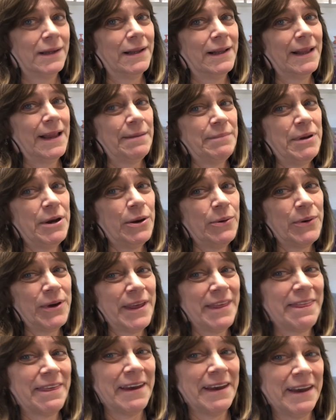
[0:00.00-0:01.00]
Let me know what
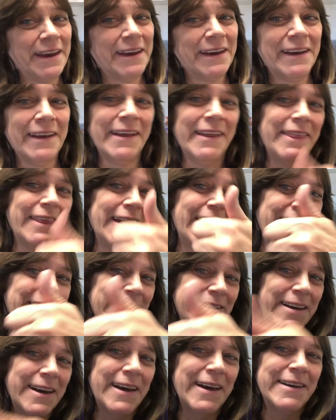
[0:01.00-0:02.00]
you think.
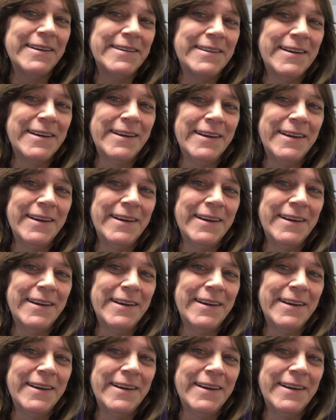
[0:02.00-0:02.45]
Thanks, guys.